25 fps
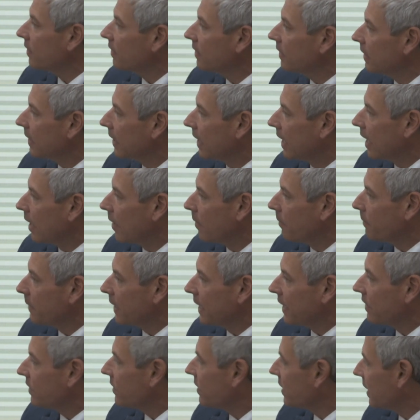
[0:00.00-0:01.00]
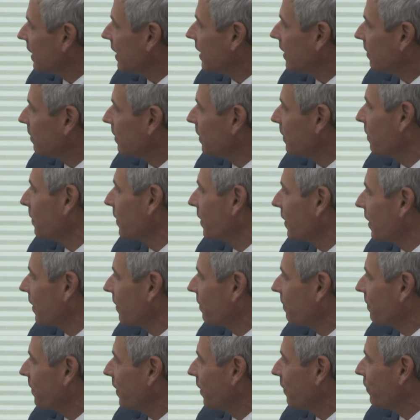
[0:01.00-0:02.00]
Thank um, you it's uh, we got a,
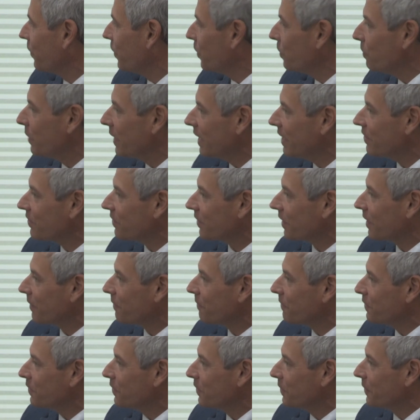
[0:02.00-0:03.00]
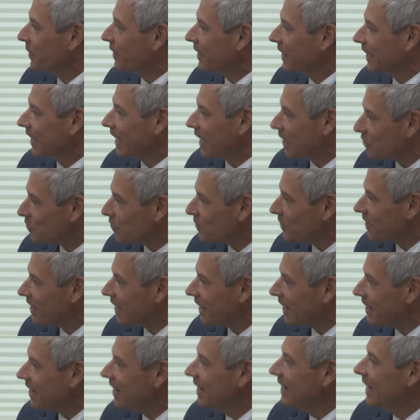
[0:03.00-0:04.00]
a, few weeks left to uh, election
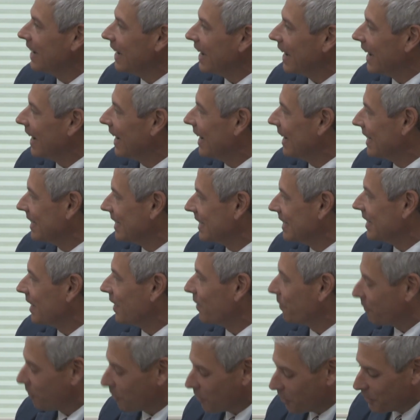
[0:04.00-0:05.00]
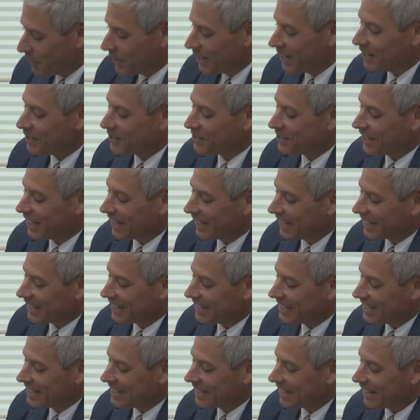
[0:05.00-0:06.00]
day, four and uh, four weeks,
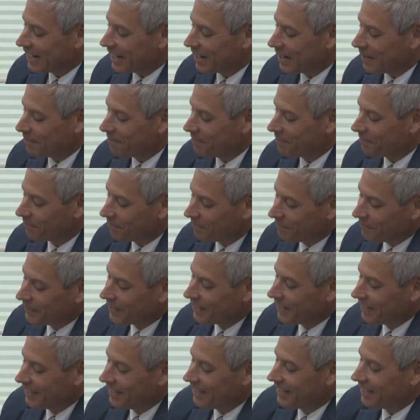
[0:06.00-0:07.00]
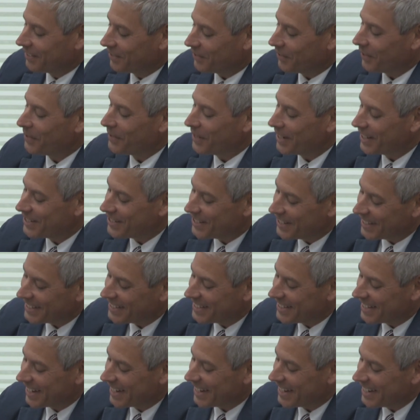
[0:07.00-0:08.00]
and. Four weeks and um, Three weeks,
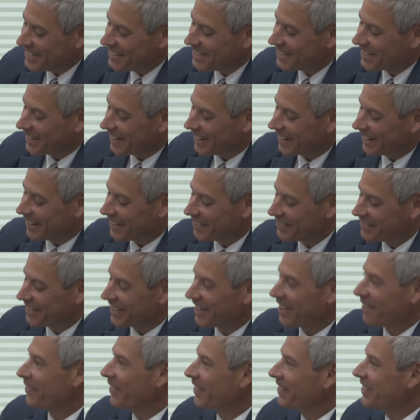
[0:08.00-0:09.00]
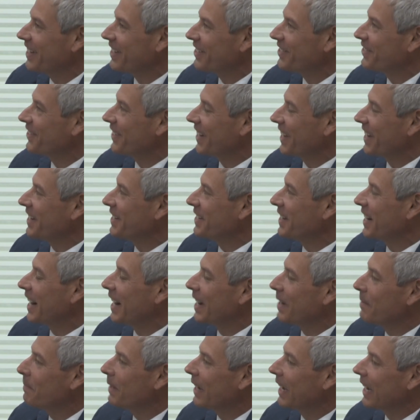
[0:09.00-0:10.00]
six days. Uh, I'm on yesterday
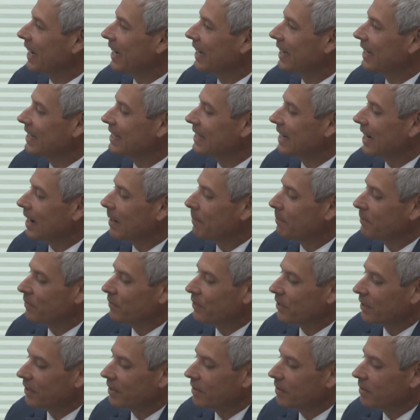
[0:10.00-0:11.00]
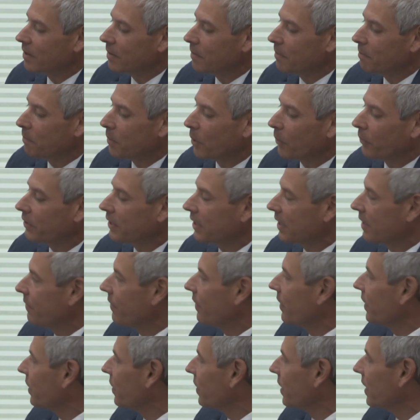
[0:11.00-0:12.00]
time, and um, you've done both done a
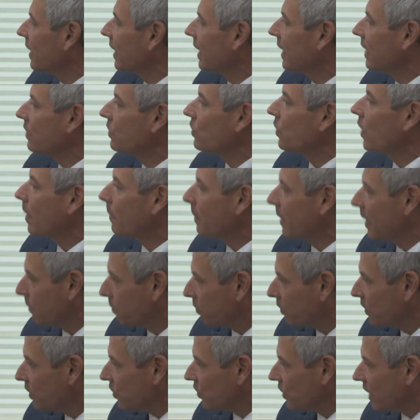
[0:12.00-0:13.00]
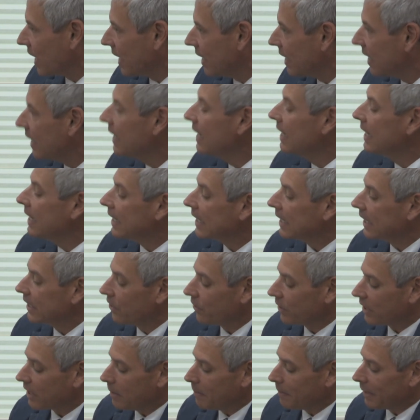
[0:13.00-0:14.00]
very good uh, job. I appreciate uh, your
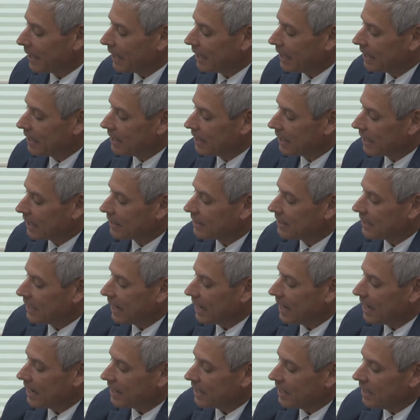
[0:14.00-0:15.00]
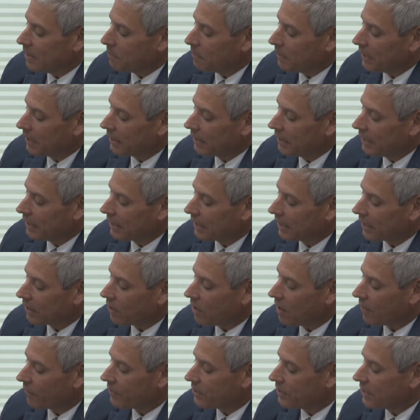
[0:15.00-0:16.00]
coming in uh, today, keeping the uh,
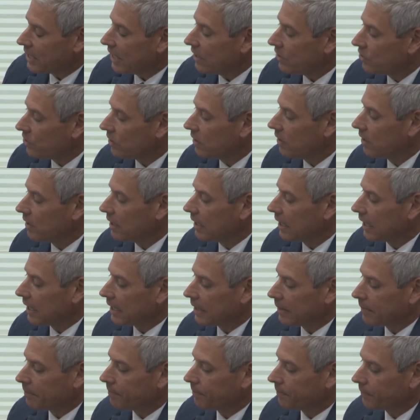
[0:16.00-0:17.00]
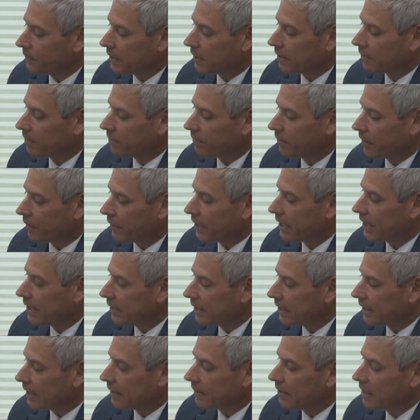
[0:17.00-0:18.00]
conversation, um, you know, very
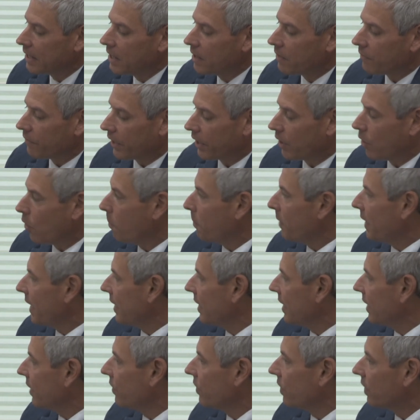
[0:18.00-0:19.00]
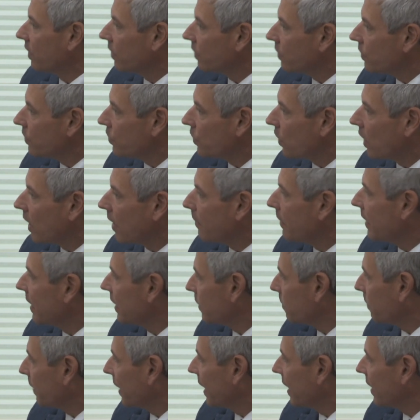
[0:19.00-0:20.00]
uh, very open. I think you did a good job in
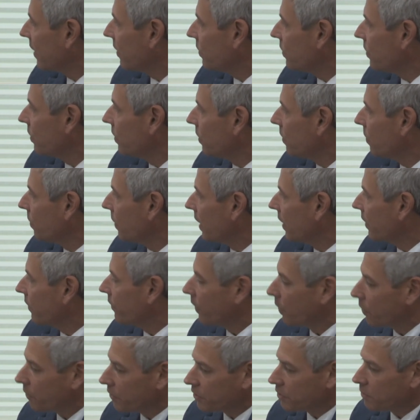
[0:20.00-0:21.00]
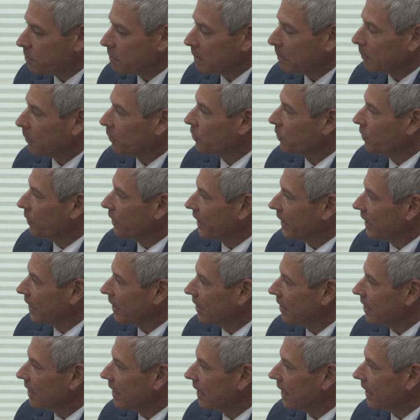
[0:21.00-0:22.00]
explaining to the voters, people tuning
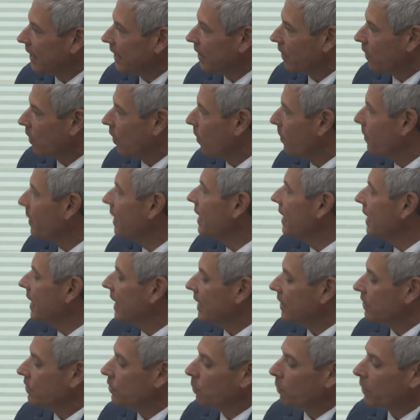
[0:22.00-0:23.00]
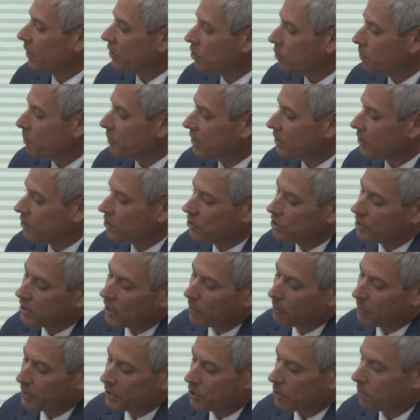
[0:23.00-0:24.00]
in at home, as to what your positions are,
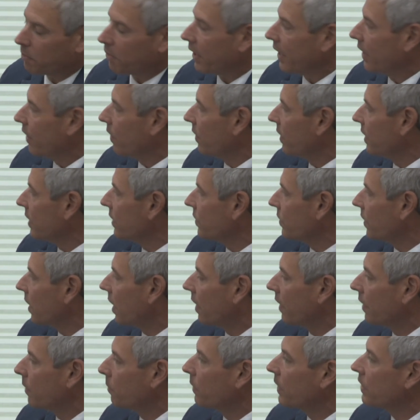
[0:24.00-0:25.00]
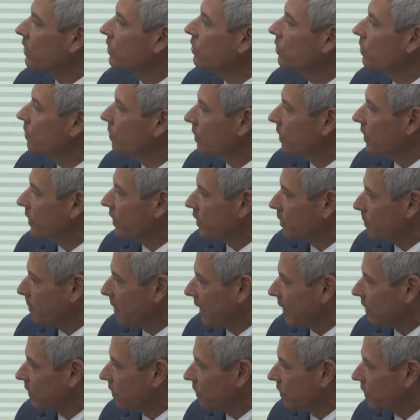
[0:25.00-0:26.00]
what your priorities are, and what you could
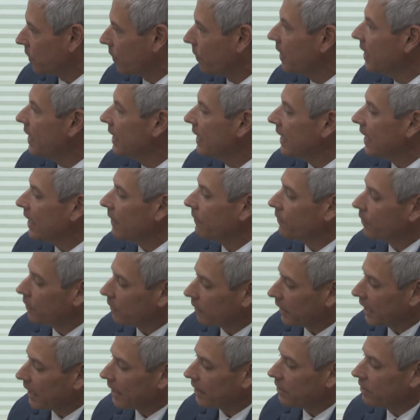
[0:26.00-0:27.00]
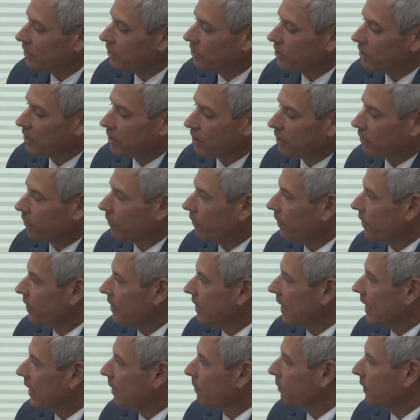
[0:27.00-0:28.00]
expect to do if you're elected to the third
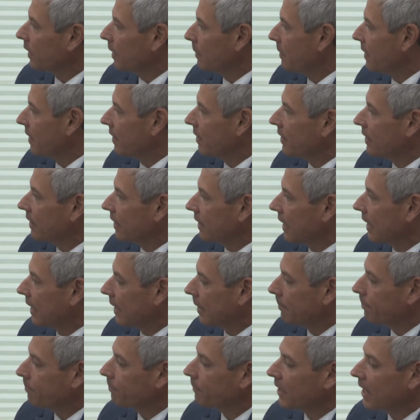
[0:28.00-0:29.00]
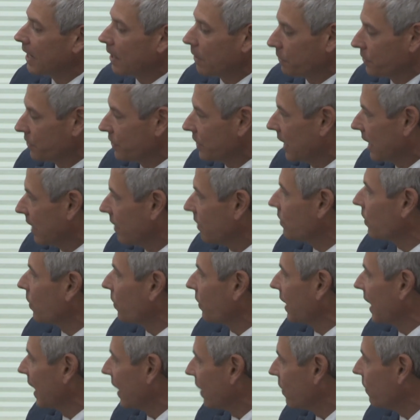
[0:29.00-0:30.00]
Plymouth um, House seat. So
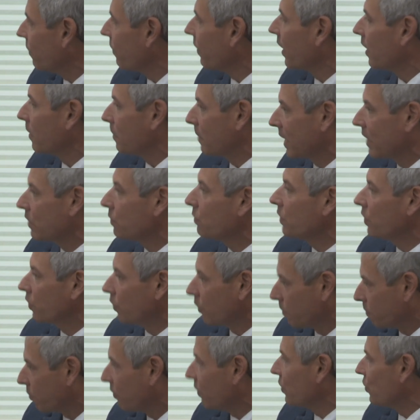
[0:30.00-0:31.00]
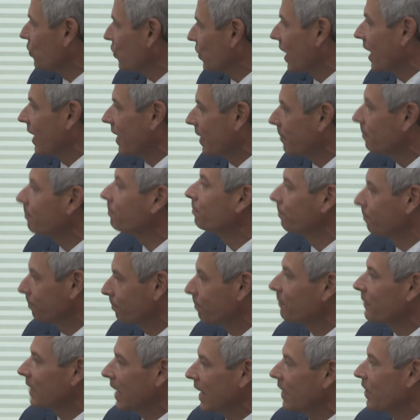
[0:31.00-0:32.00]
thank you very much. We thank do you. appreciate
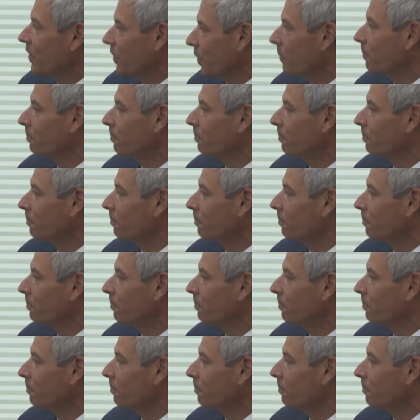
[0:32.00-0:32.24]
thank it. You,